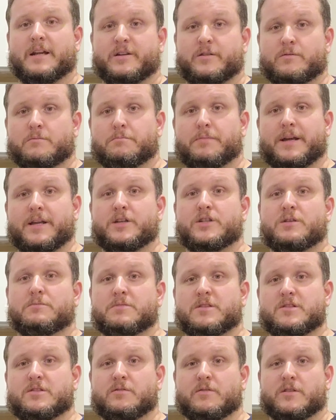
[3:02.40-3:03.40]
not doing pinch,
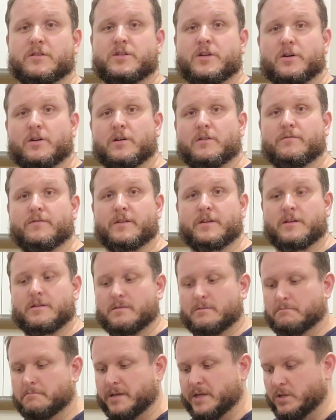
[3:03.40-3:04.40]
I'm just doing a turn of
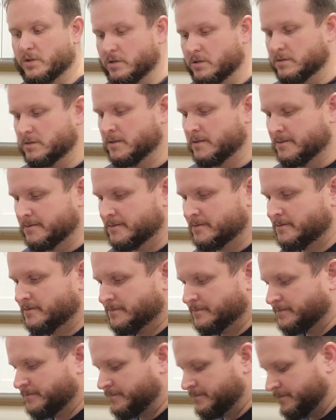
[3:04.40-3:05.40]
the mill.
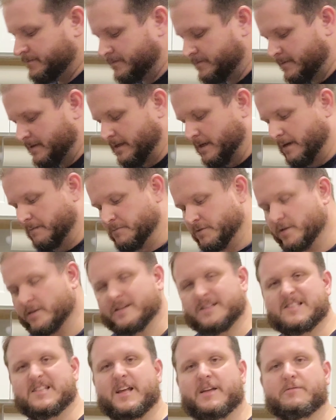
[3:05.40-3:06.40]
I'm sure
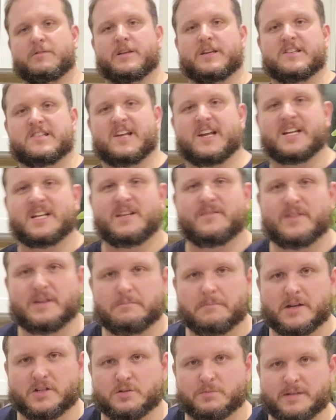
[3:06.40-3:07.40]
it's not really a
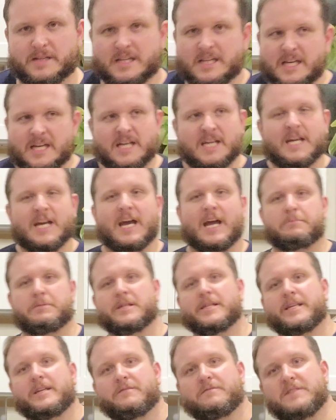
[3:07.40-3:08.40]
scientific measurement. I
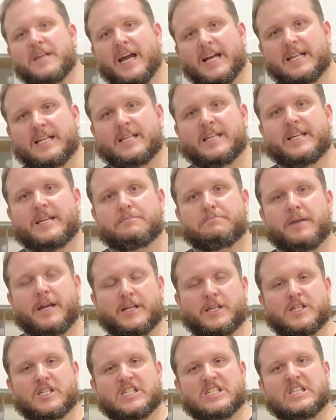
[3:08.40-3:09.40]
believe technically a
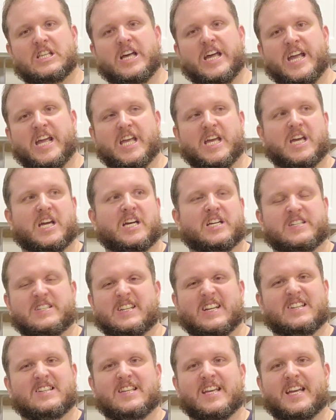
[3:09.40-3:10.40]
pinch is like a
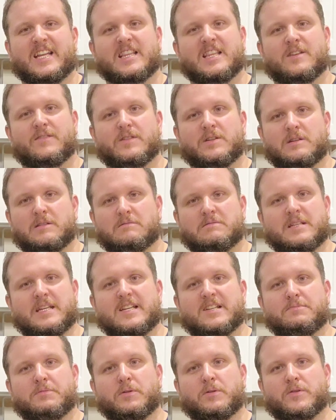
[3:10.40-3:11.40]
1/16 of a
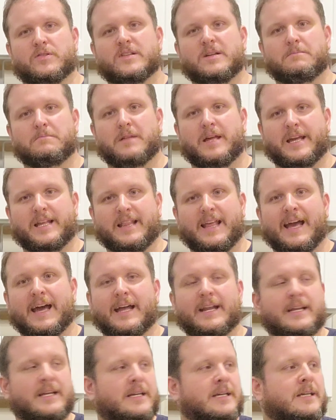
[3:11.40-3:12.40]
teaspoon or something like
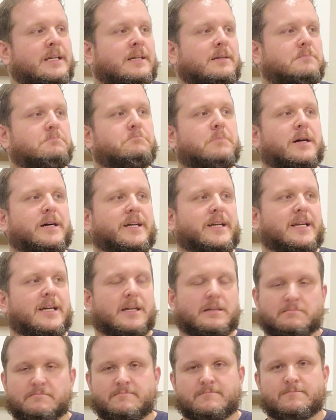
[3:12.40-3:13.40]
that,
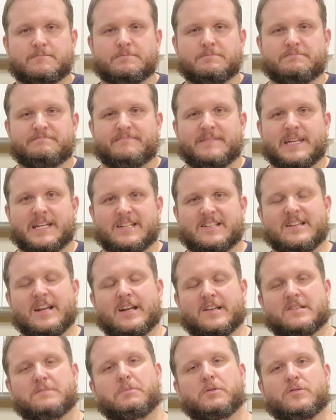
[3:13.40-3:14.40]
but it's
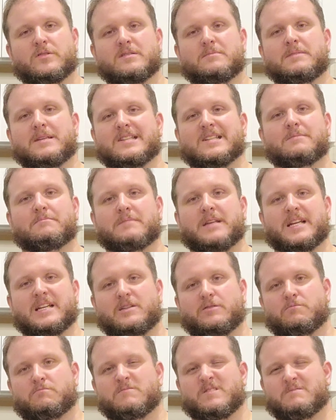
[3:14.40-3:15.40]
not supposed to be something that
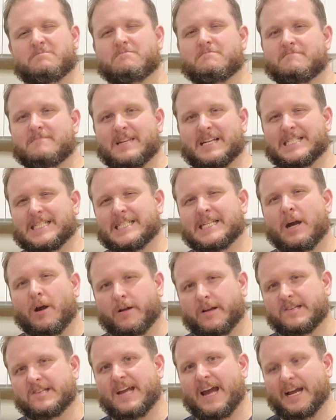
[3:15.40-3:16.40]
you
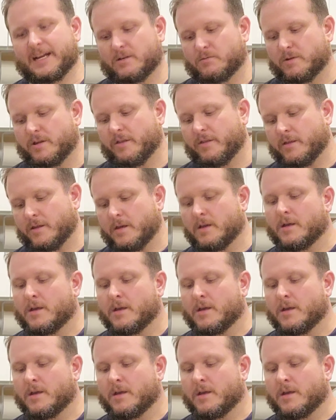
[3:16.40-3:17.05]
are exact with,